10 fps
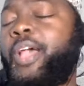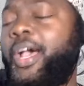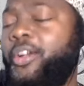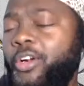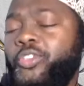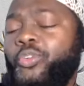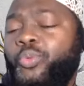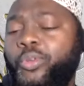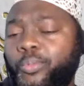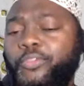And also
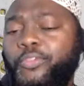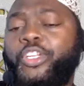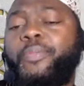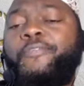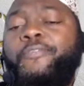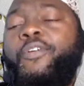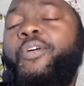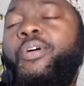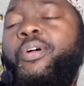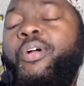we move to number
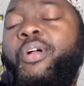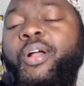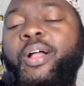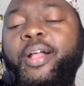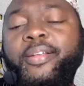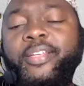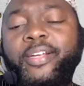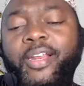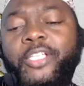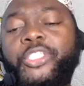four, the
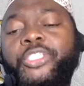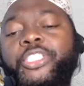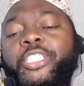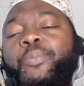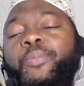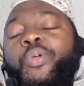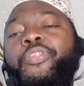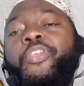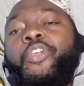relationship with